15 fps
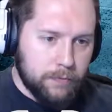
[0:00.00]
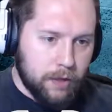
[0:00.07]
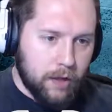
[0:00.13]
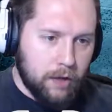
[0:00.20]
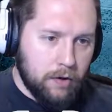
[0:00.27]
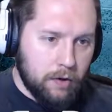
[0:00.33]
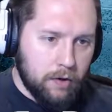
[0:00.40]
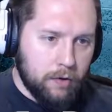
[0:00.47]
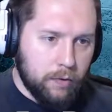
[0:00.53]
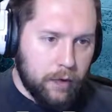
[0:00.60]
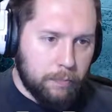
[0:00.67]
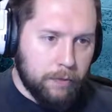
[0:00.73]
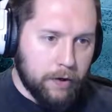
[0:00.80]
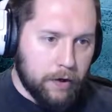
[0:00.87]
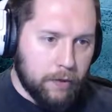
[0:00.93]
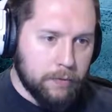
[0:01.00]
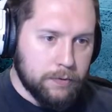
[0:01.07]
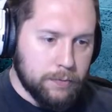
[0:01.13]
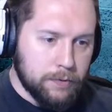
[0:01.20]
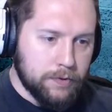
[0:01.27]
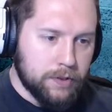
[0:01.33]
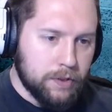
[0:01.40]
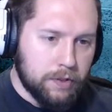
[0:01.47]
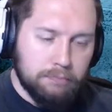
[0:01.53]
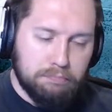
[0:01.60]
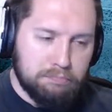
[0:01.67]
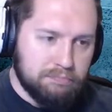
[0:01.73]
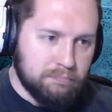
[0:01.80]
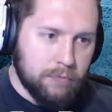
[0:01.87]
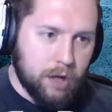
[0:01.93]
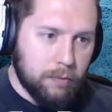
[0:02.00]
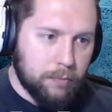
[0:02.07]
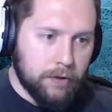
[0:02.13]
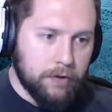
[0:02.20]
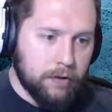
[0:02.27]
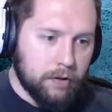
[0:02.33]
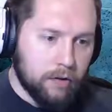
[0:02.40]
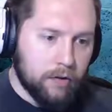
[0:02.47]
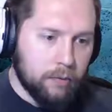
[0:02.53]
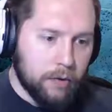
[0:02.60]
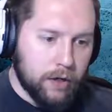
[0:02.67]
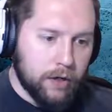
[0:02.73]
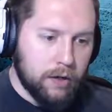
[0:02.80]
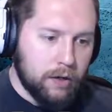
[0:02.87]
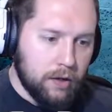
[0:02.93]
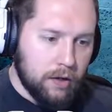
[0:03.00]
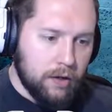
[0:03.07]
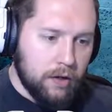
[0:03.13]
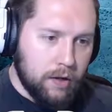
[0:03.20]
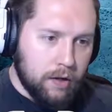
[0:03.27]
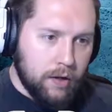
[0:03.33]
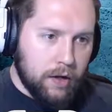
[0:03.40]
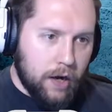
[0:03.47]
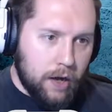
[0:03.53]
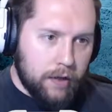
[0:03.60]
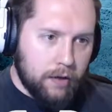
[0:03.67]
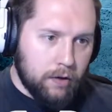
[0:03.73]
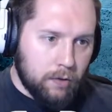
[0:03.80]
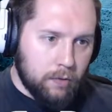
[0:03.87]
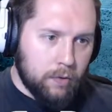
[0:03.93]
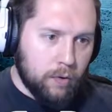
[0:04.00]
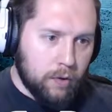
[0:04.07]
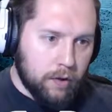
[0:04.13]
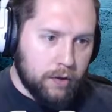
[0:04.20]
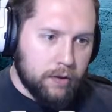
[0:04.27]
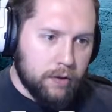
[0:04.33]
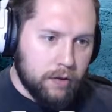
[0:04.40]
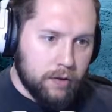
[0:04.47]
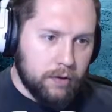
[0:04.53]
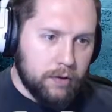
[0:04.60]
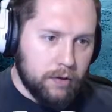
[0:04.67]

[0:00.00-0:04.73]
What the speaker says: Again, you can do that by damage boosting. Not a big deal either way. I then go north.